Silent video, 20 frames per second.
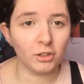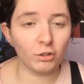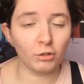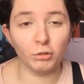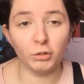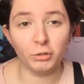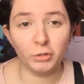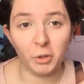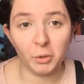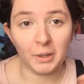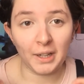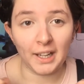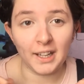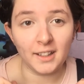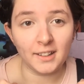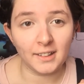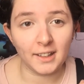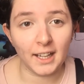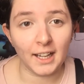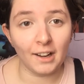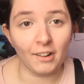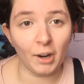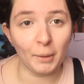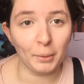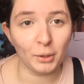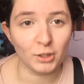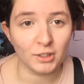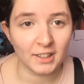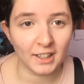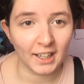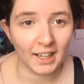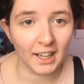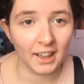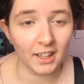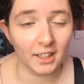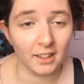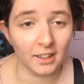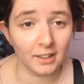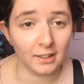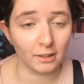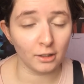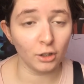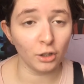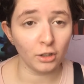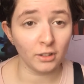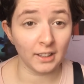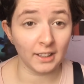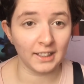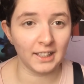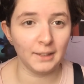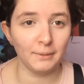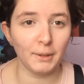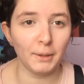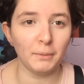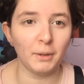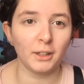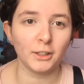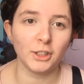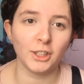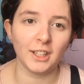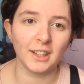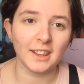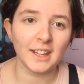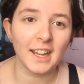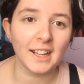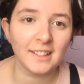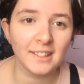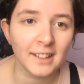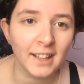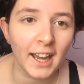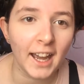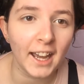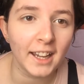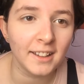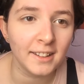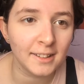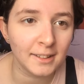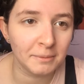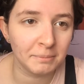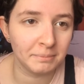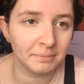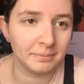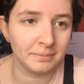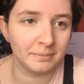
So if you would like to see how I put together this look, then keep on watching. Thanks guys.